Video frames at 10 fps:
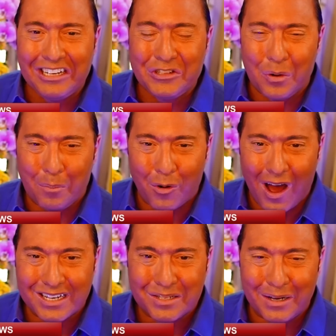80 to
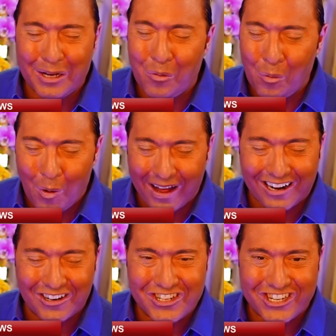approximately
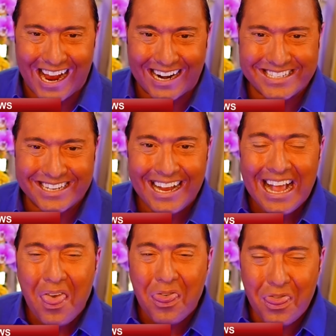100 checks.
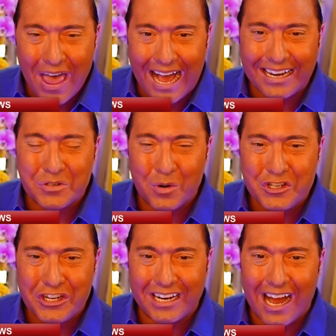That
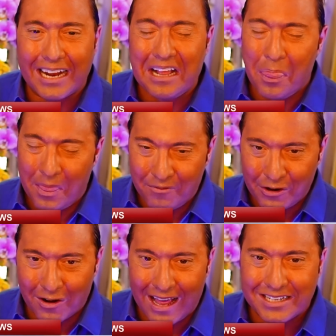is what she got.
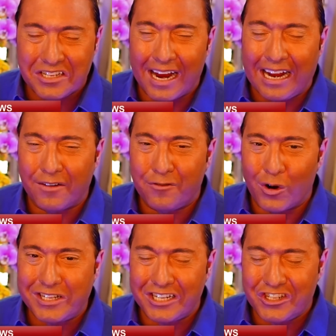The viewer last night
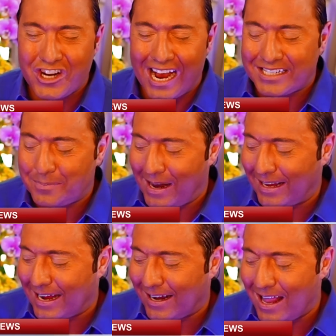got 14 checks.
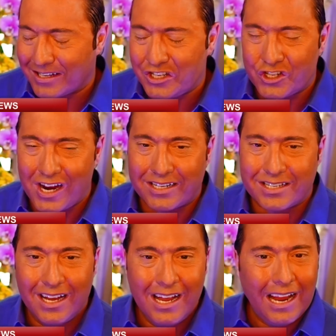Bella got lots of
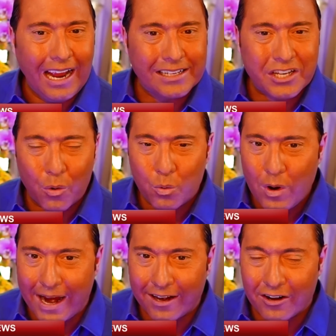checks. It's a
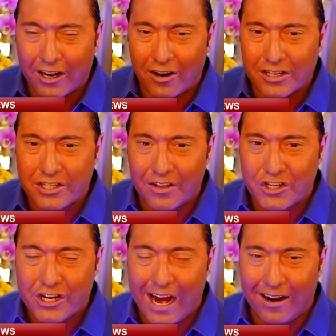regular occurrence
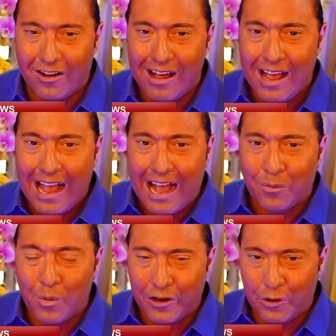on this channel.
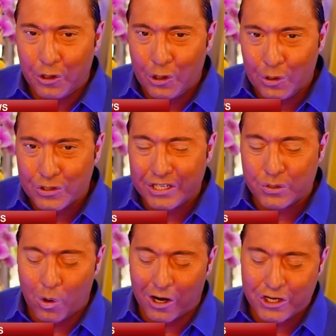And when you use
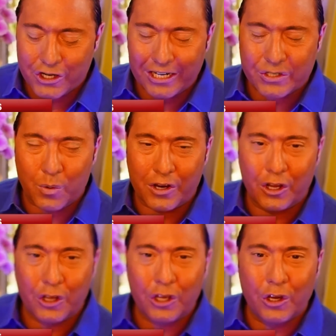these worksheets,
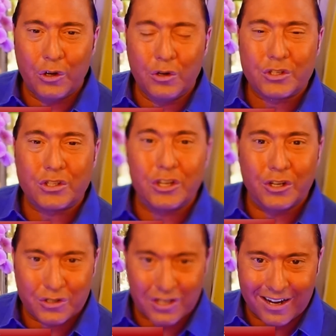when you use
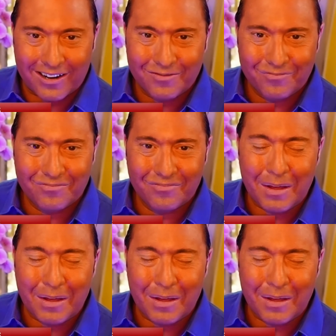the newsletter,